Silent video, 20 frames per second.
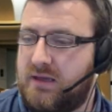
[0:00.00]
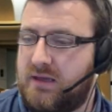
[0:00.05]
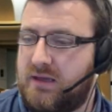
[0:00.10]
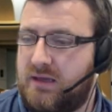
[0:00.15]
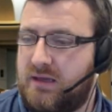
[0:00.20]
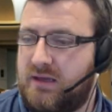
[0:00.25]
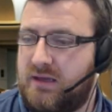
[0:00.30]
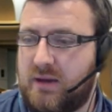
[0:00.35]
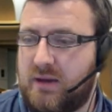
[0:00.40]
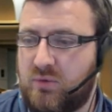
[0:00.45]

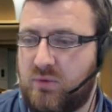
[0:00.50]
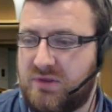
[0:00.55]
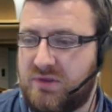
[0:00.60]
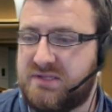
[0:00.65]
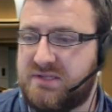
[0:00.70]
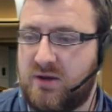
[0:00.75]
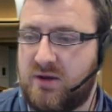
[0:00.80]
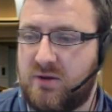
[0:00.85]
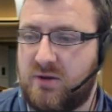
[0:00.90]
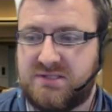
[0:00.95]
Now what this
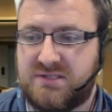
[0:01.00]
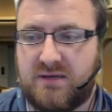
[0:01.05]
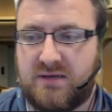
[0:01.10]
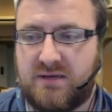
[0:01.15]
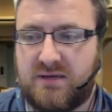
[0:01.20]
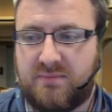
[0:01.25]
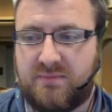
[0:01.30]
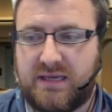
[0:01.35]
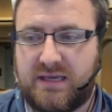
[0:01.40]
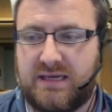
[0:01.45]
then opens
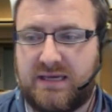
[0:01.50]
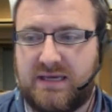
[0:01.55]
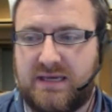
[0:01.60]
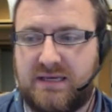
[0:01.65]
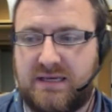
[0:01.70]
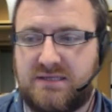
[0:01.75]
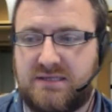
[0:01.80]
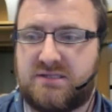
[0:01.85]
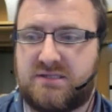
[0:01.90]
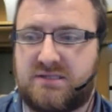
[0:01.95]
up
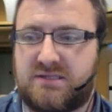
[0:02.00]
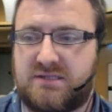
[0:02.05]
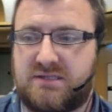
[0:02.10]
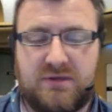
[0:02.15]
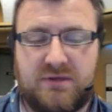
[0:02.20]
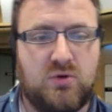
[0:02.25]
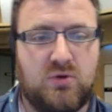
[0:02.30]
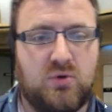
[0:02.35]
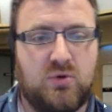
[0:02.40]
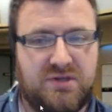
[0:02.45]
is
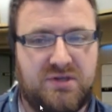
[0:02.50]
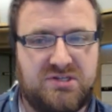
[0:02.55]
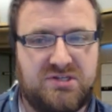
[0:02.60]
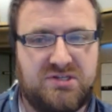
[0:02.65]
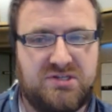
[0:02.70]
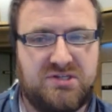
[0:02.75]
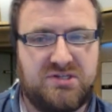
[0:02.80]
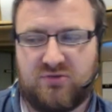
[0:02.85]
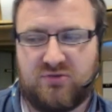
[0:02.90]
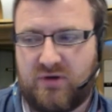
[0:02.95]
something called the
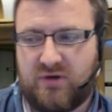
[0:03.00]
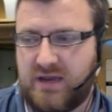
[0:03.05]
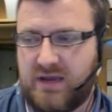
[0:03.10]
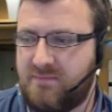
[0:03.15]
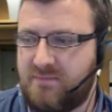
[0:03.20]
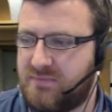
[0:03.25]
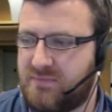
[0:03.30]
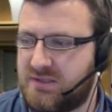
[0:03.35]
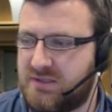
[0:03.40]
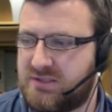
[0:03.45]
share tray.
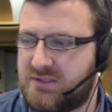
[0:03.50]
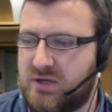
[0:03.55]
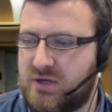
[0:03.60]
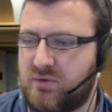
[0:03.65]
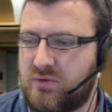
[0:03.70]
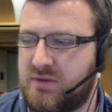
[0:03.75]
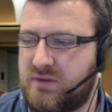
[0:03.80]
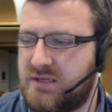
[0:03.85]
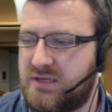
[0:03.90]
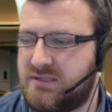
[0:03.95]

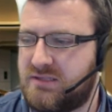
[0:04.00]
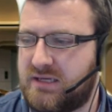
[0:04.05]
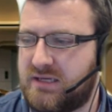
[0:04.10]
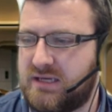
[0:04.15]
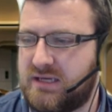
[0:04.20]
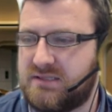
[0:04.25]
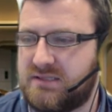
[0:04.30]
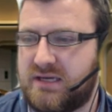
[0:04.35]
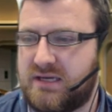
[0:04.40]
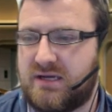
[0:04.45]
So this
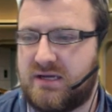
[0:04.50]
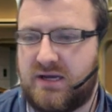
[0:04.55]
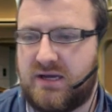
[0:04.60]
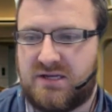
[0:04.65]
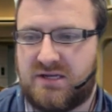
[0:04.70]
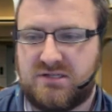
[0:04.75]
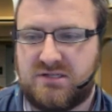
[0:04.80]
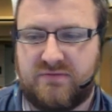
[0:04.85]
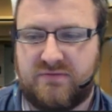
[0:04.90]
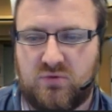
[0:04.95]
is a
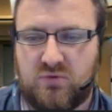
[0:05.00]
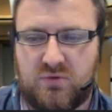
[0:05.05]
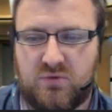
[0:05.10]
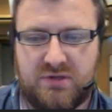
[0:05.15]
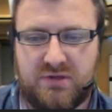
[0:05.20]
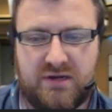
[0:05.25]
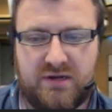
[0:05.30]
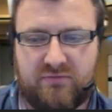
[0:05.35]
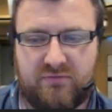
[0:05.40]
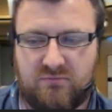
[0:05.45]
collection of all
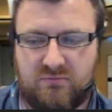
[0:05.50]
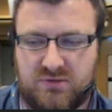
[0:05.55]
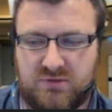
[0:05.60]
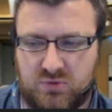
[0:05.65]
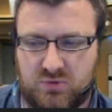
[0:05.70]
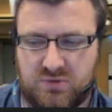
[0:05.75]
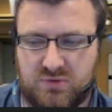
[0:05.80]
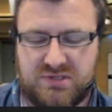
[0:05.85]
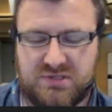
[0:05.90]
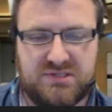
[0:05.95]
the different
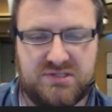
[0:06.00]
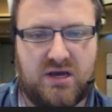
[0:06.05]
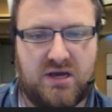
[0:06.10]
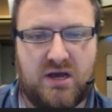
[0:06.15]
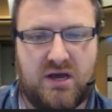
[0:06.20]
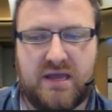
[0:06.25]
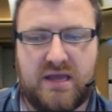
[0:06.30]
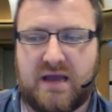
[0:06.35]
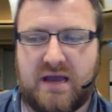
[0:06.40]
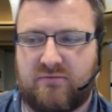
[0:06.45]
resources that
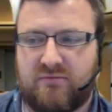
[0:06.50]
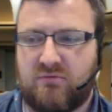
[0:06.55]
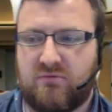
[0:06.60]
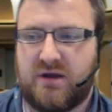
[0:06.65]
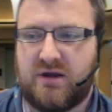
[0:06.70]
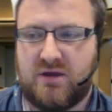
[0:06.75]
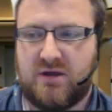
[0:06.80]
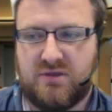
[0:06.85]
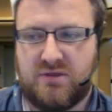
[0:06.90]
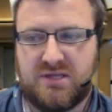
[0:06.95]
I have
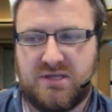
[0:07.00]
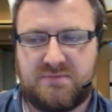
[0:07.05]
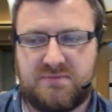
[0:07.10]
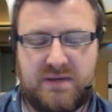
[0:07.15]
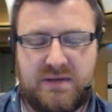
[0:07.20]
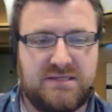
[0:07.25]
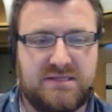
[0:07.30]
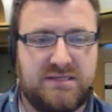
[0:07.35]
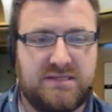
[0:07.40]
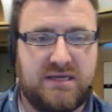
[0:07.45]
running on this
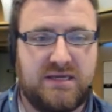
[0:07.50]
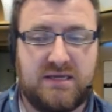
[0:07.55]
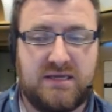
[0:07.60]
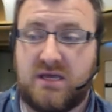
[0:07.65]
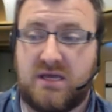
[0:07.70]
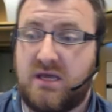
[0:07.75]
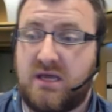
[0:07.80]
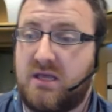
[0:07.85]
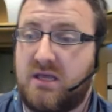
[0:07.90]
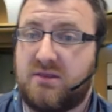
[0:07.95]
PC
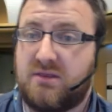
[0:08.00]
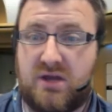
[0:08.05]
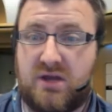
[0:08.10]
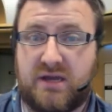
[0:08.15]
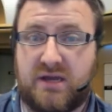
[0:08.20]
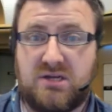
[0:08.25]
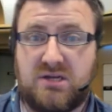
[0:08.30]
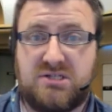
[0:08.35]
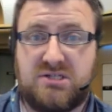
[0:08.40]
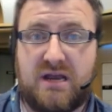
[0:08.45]
that I
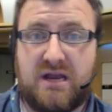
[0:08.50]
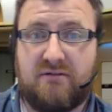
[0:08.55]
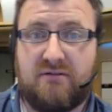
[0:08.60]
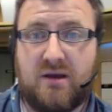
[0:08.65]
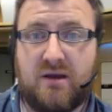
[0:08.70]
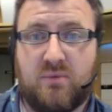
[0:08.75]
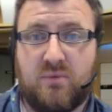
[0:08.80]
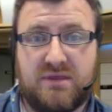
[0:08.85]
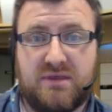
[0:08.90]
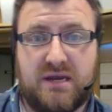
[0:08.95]
can share
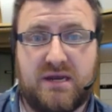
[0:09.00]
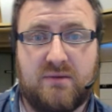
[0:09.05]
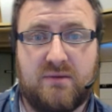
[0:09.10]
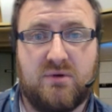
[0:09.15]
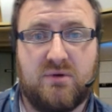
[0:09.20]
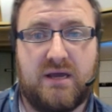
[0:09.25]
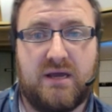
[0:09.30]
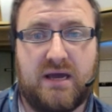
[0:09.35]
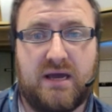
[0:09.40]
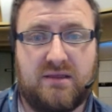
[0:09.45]
out with
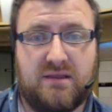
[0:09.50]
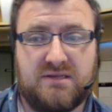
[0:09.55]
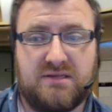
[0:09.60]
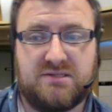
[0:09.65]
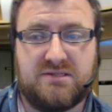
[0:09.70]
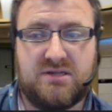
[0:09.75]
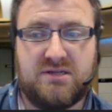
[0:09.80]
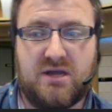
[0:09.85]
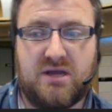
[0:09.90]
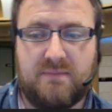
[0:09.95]
anyone at
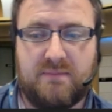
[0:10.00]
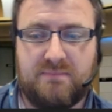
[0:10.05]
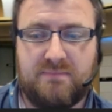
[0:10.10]
this time.